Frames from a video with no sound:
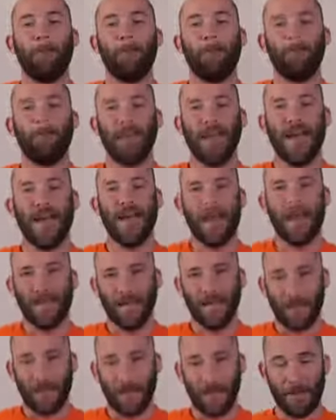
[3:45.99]

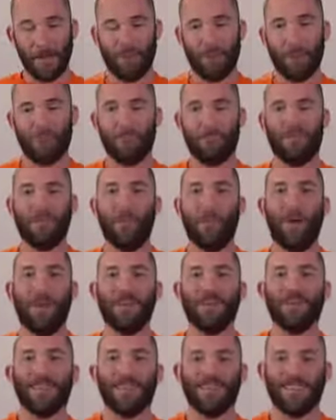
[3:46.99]
Many people
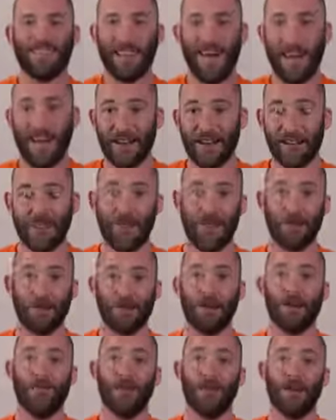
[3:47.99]
waste a lot of their
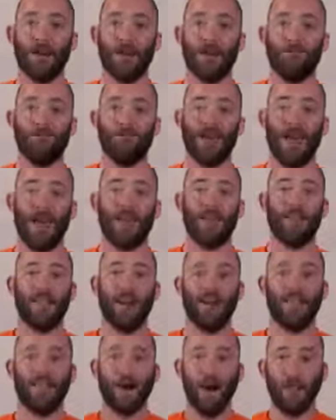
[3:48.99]
own money and a
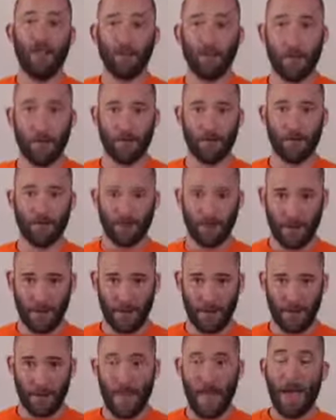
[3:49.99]
lot of other people's money
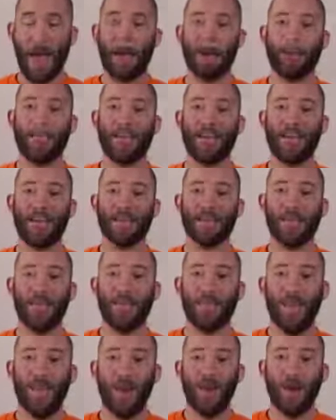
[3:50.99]
because
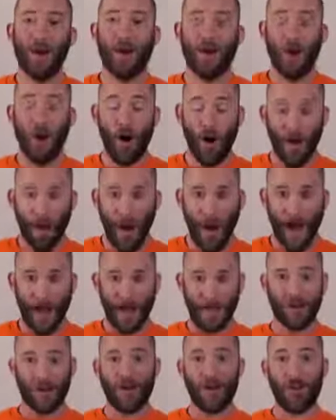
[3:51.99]
when they go, oh, I
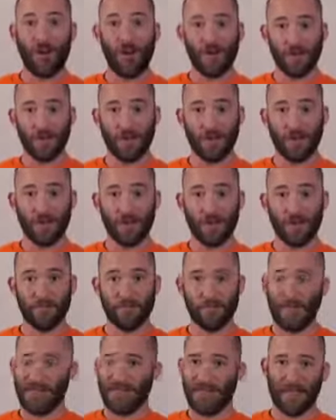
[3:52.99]
need a file server,
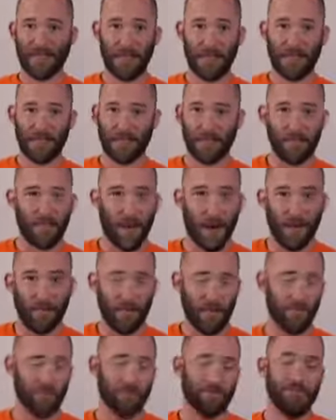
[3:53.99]
let's say they have a little
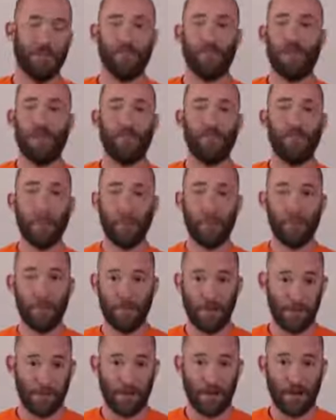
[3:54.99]
office and they have 5
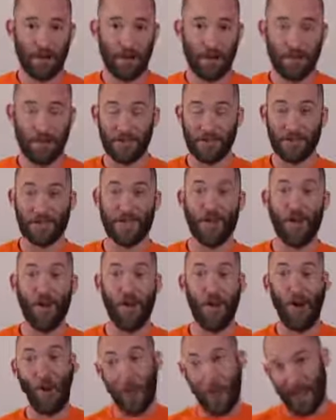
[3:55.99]
people in that office and they go,
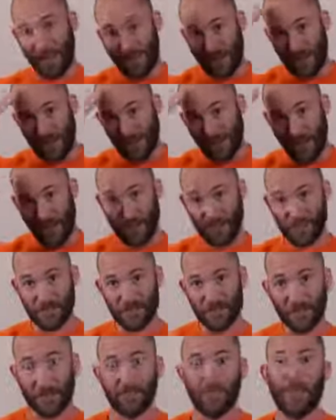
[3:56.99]
oh, I need a file
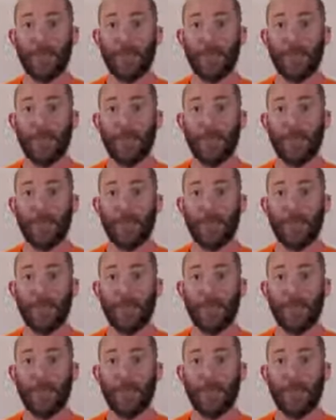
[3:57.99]
server.